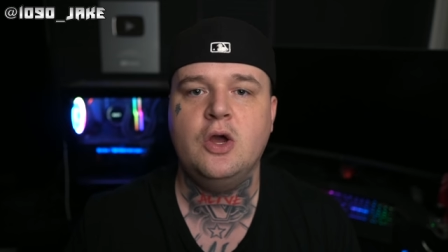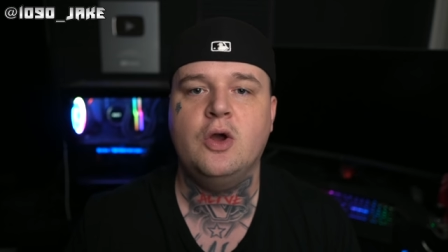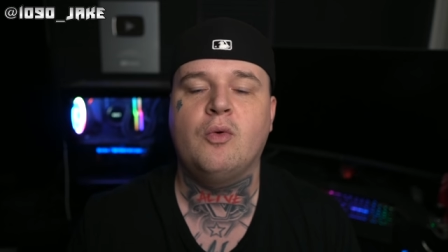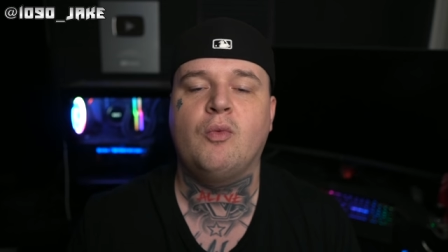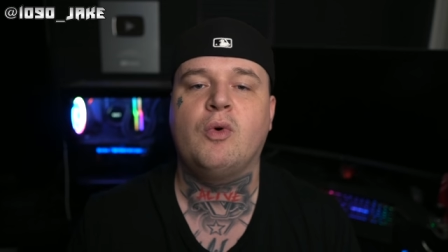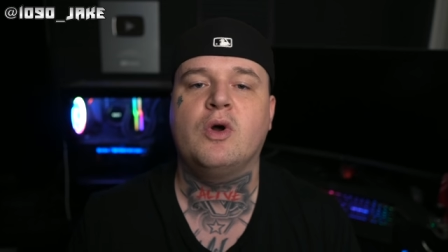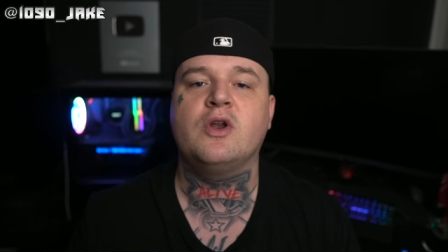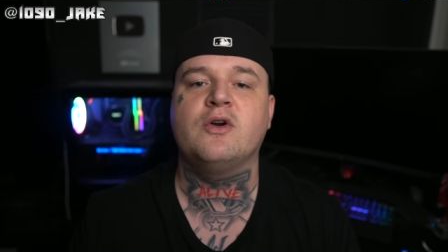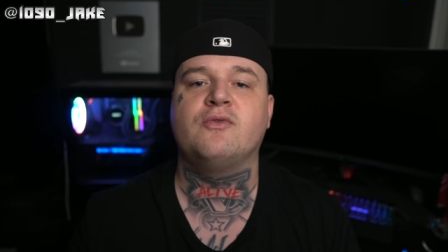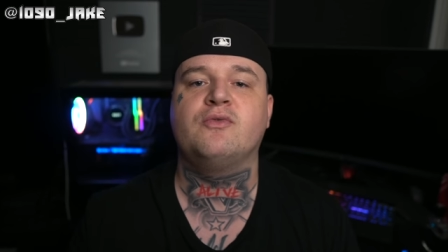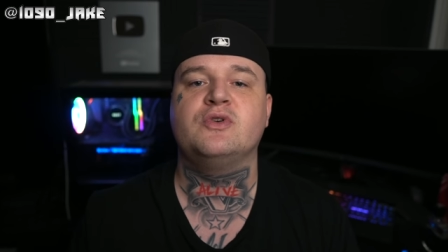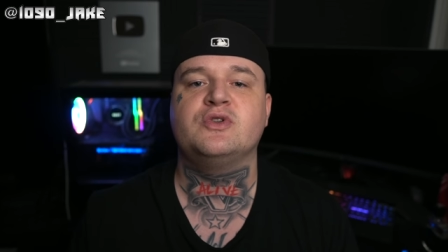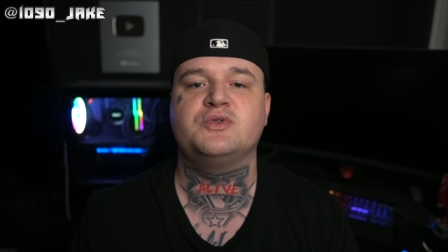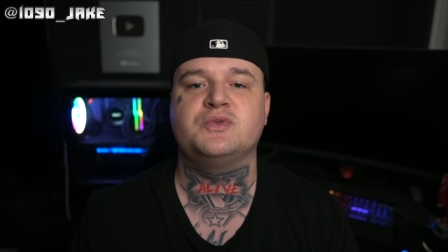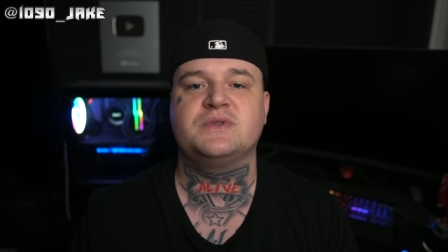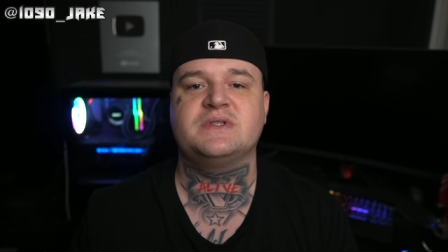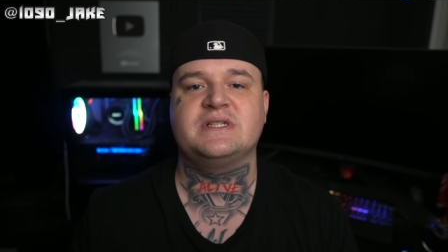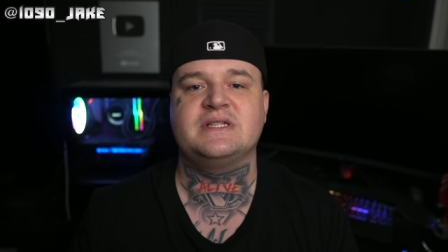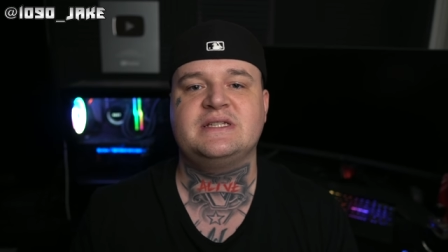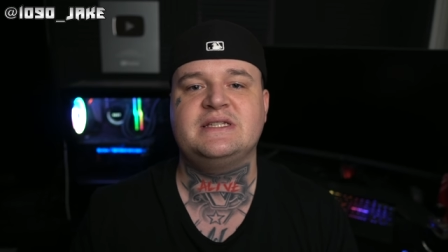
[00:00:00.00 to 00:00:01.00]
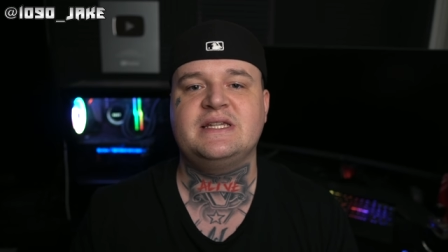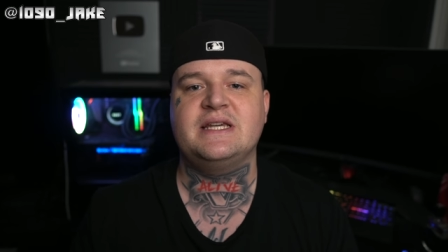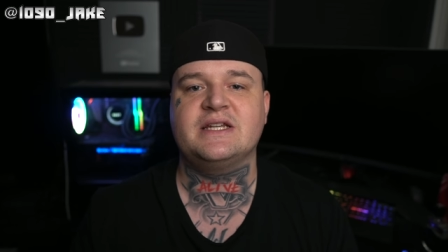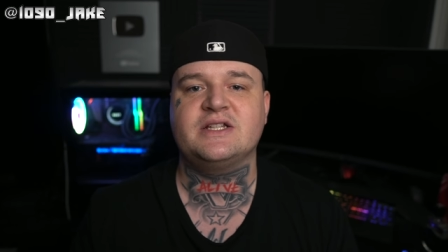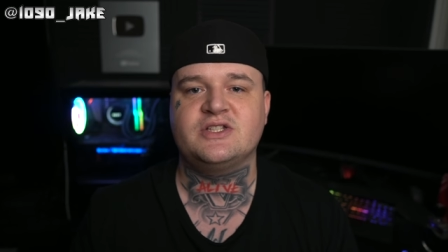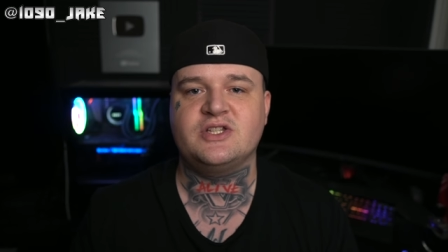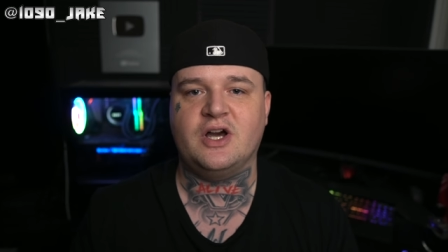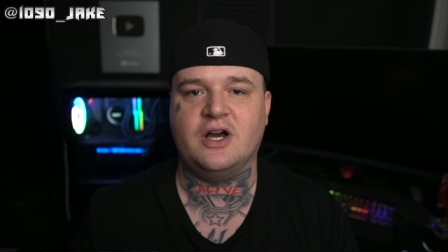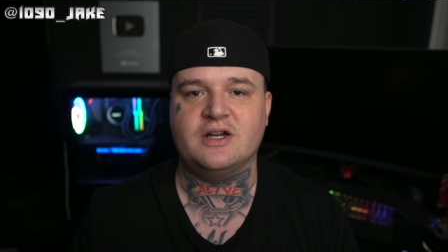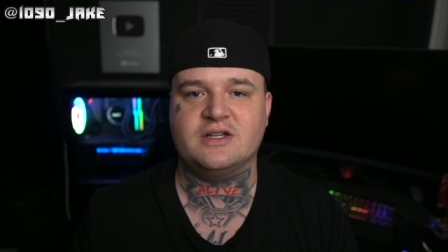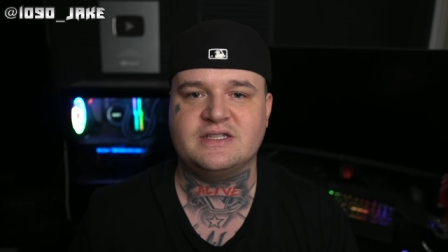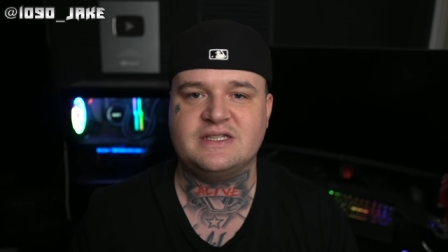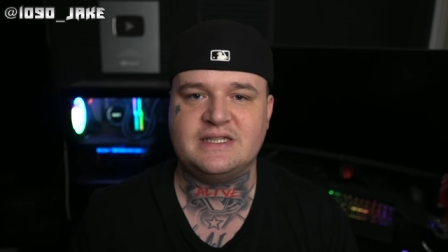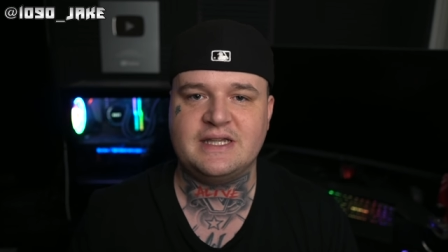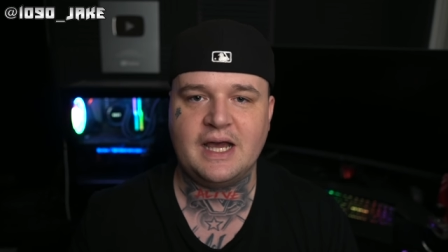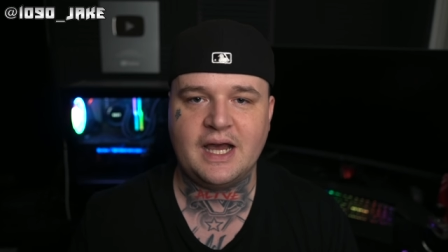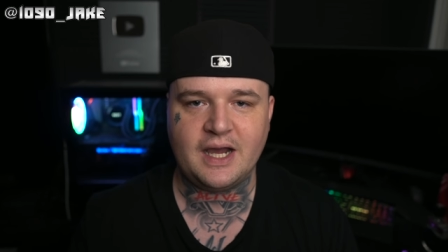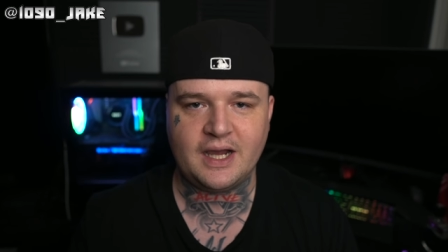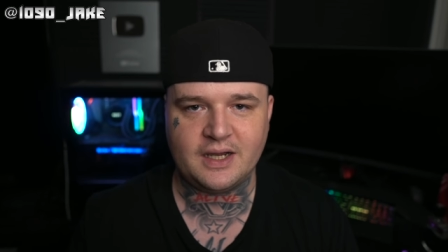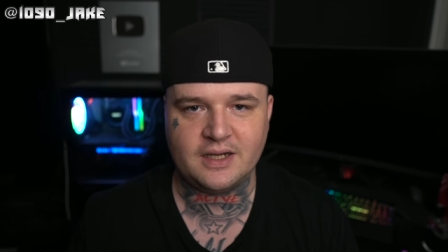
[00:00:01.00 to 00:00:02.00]
one of which was a TikTok
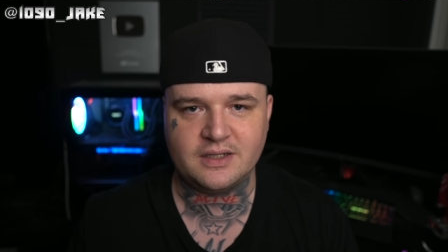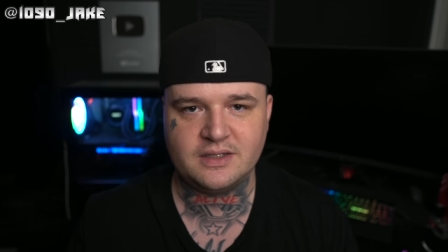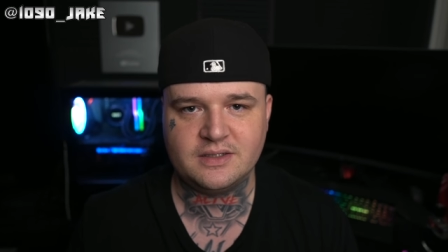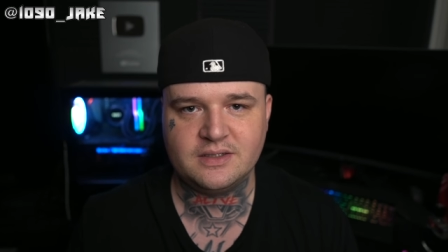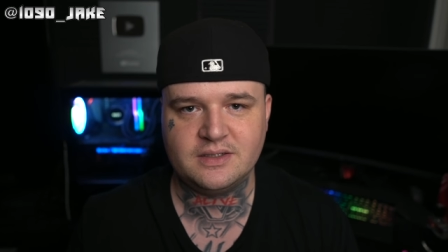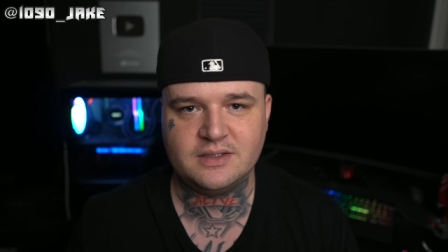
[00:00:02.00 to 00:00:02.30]
star.